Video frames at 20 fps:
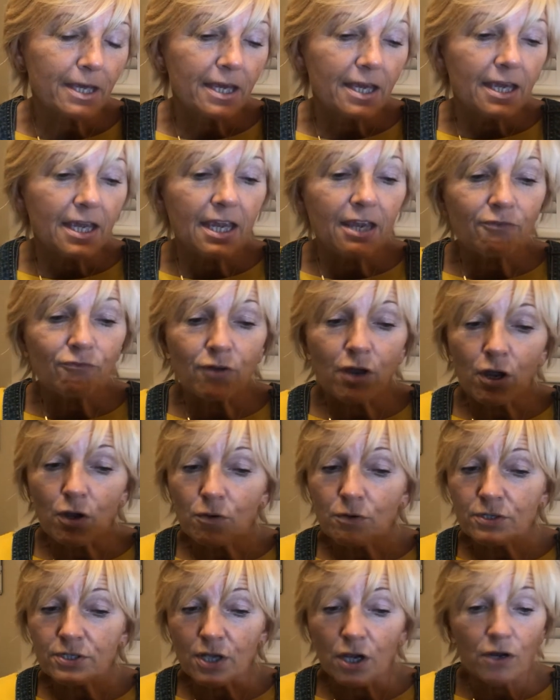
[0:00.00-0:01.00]
It
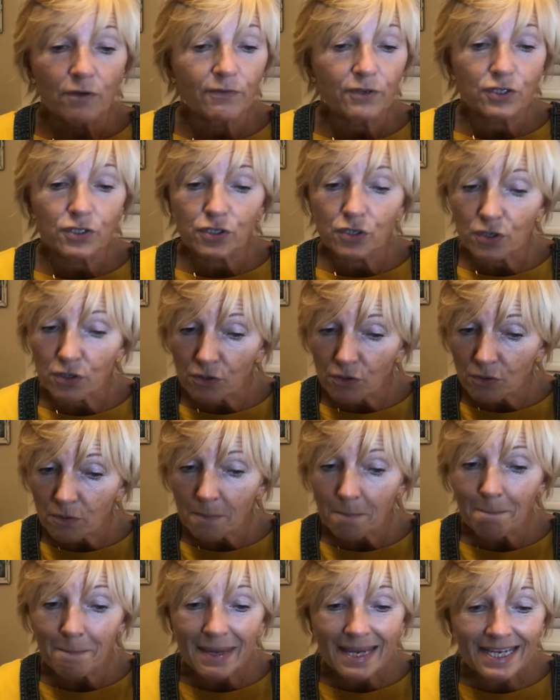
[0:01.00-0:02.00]
rose over 2
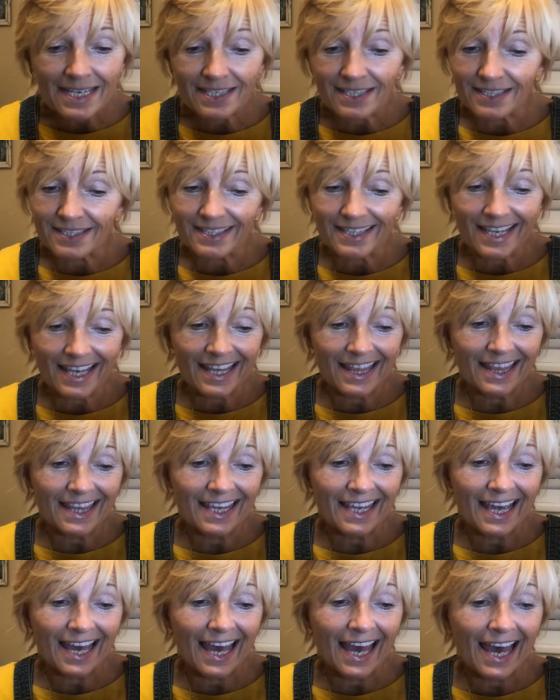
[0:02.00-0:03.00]
meters in
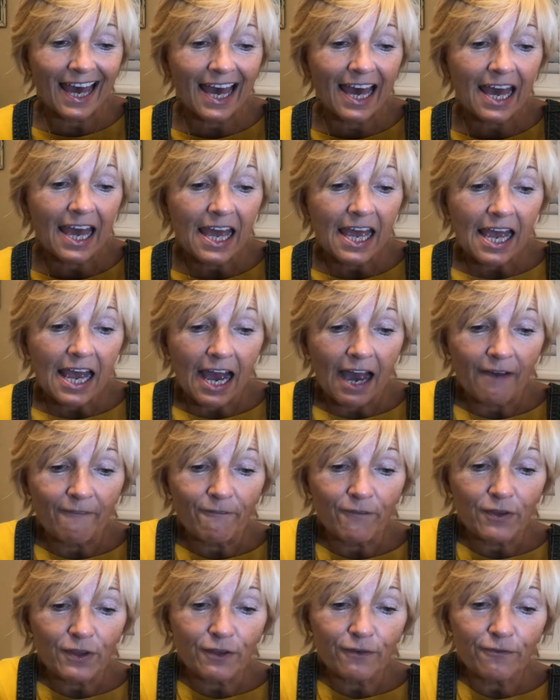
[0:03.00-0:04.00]
the air, and
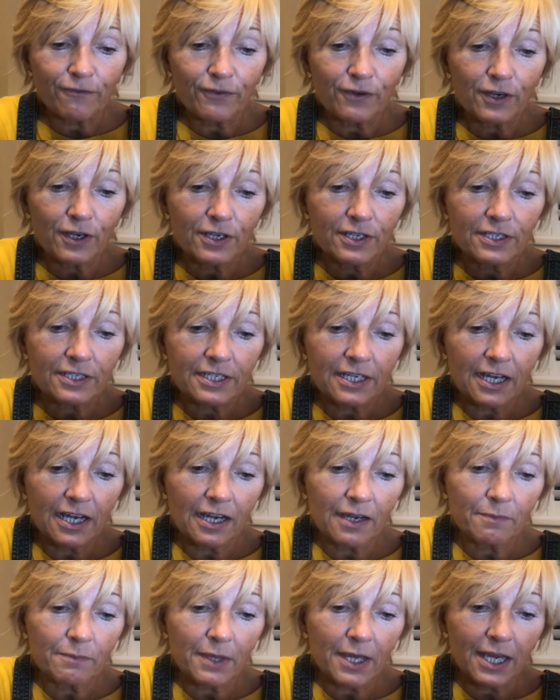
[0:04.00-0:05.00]
for the first
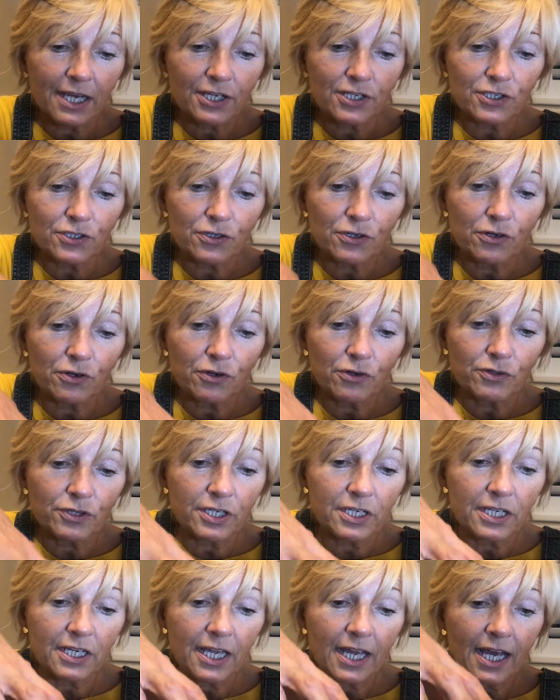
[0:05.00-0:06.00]
time they saw that
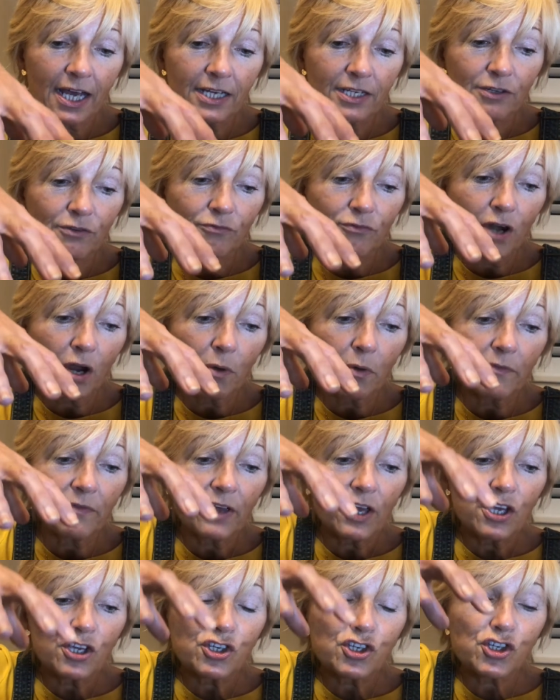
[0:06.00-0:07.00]
it had a row of
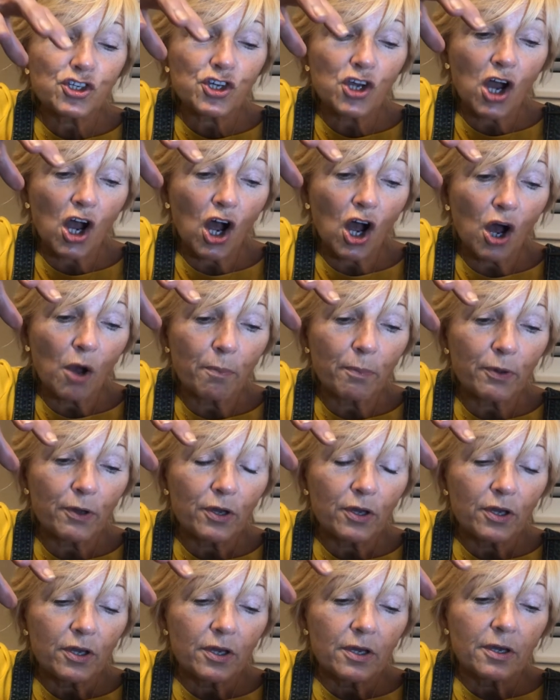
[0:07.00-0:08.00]
sharp,
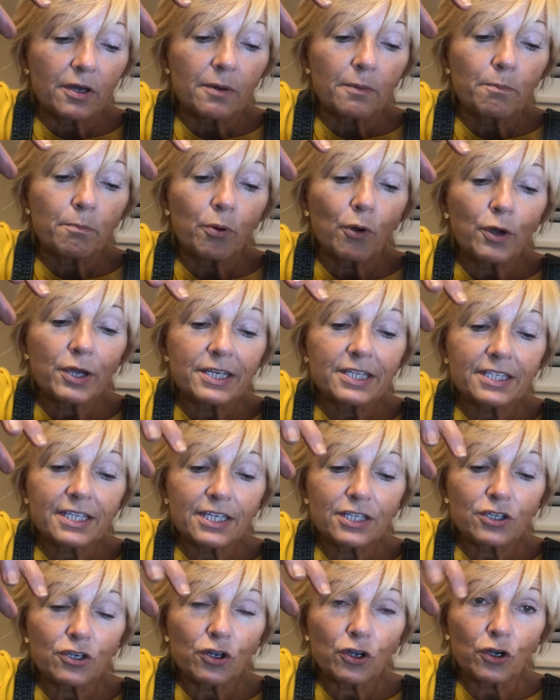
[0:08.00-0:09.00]

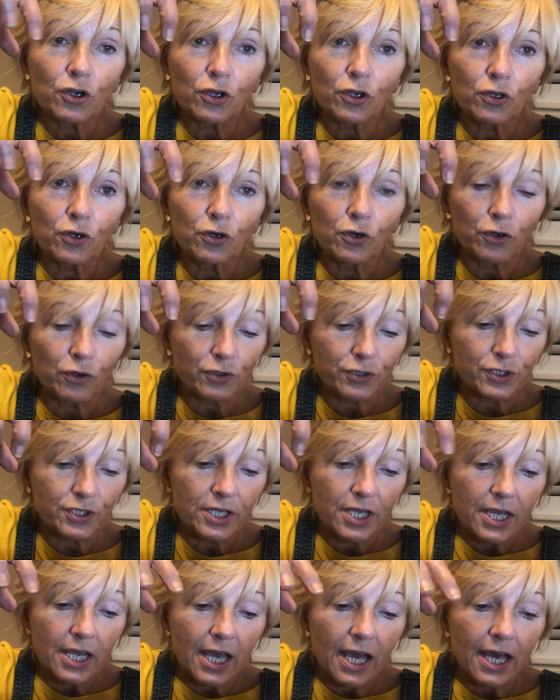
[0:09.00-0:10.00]
pointed claws
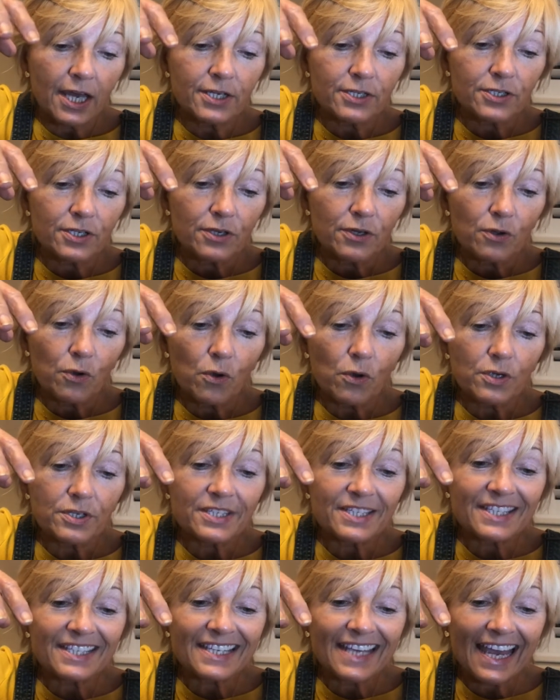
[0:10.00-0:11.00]
and
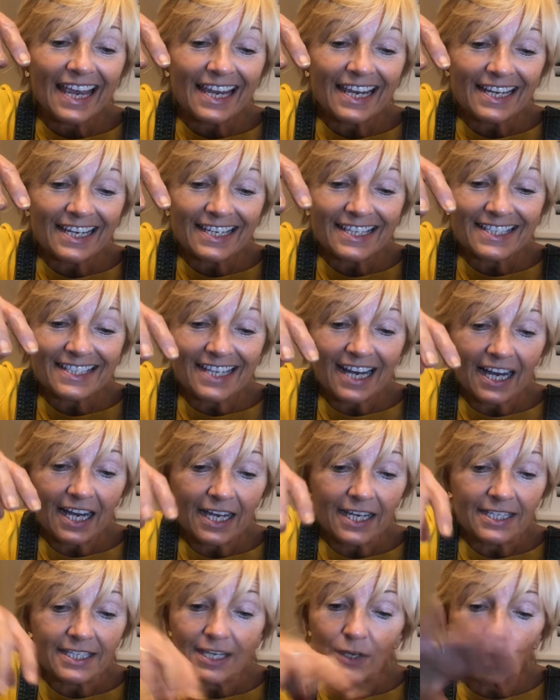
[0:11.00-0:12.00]
scaly
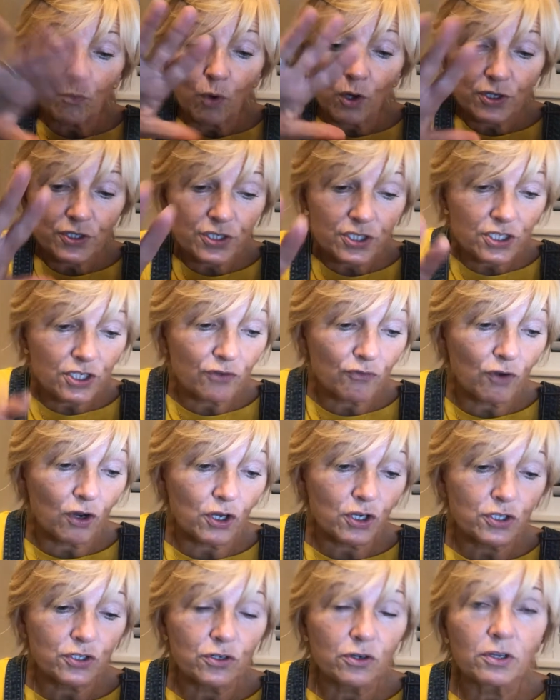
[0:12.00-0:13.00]
sides. It wasn't a rock
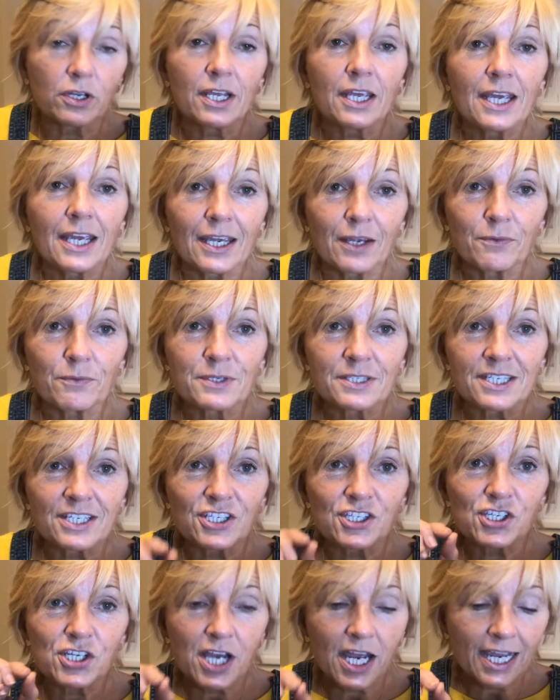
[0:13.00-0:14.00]
at all. It was a
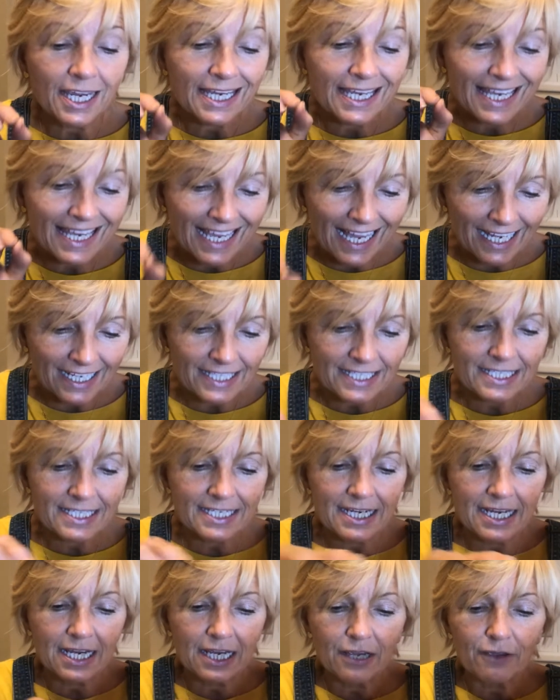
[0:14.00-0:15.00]

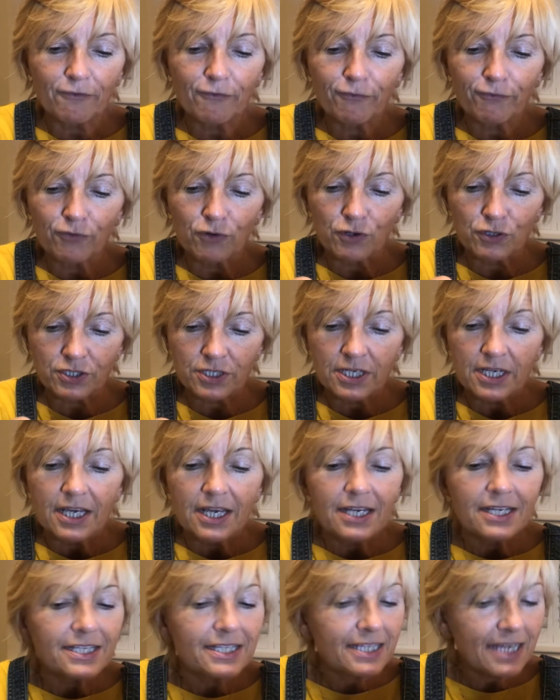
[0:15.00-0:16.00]
gigantic foot,
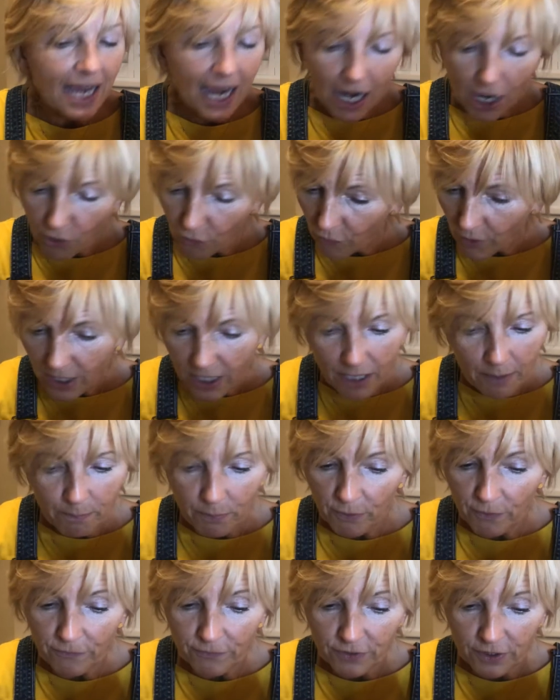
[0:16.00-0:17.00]
towering
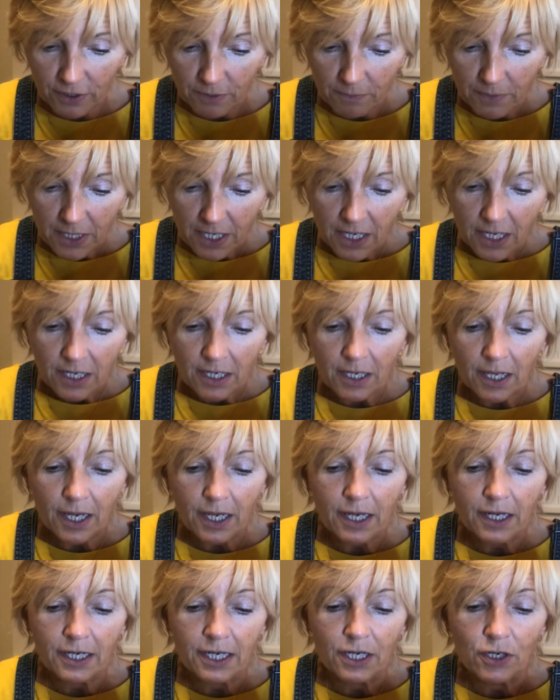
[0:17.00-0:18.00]
above them like
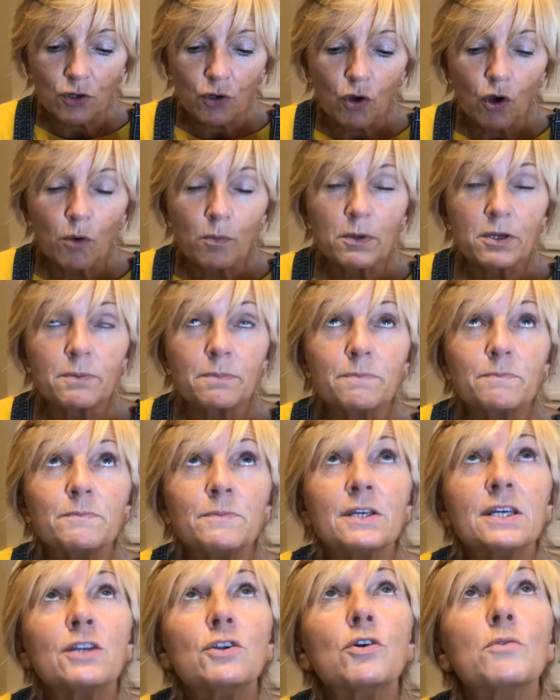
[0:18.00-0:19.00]
an
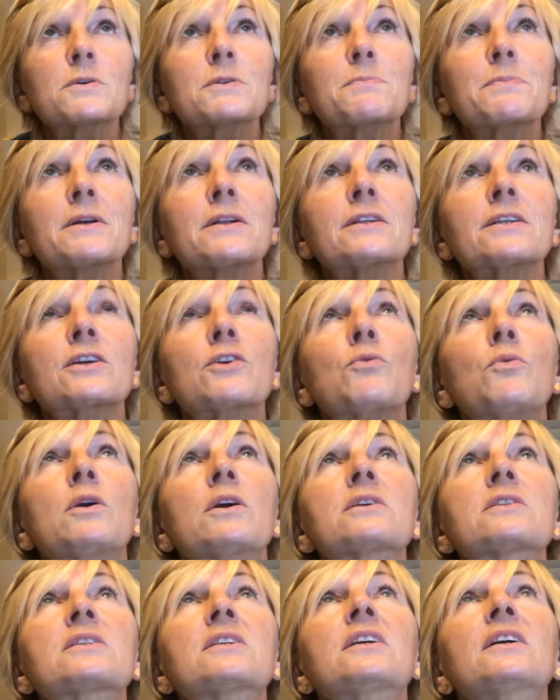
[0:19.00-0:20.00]
enormous building
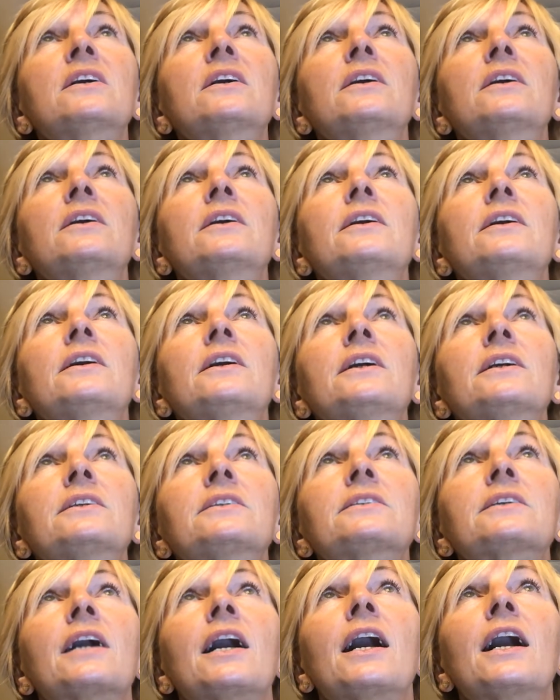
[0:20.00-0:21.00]
was a
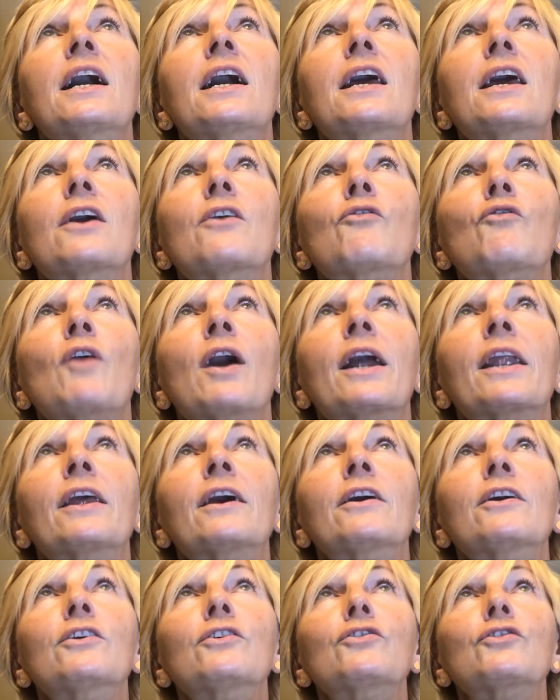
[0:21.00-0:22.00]

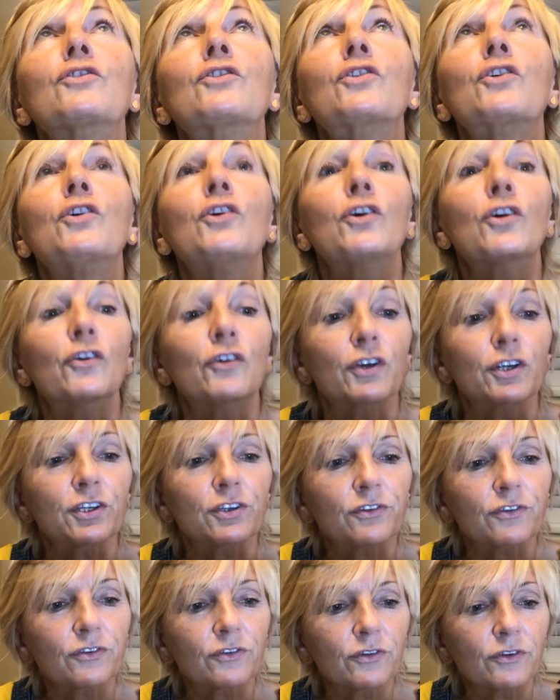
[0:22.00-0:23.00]

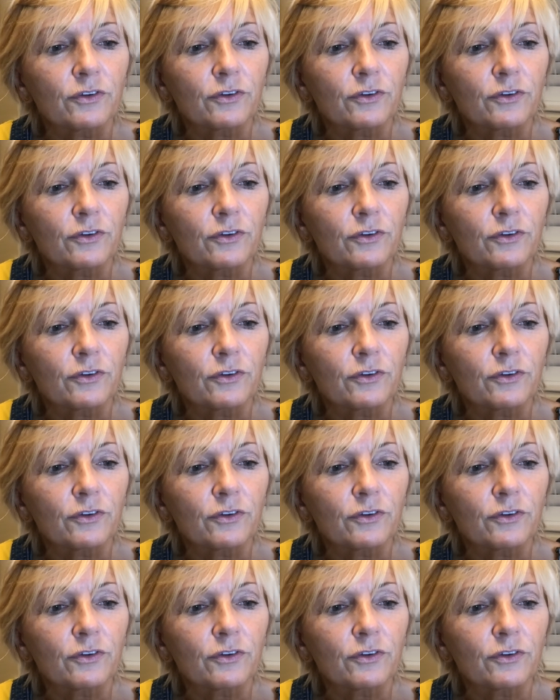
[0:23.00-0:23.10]
Tyrannosaurus.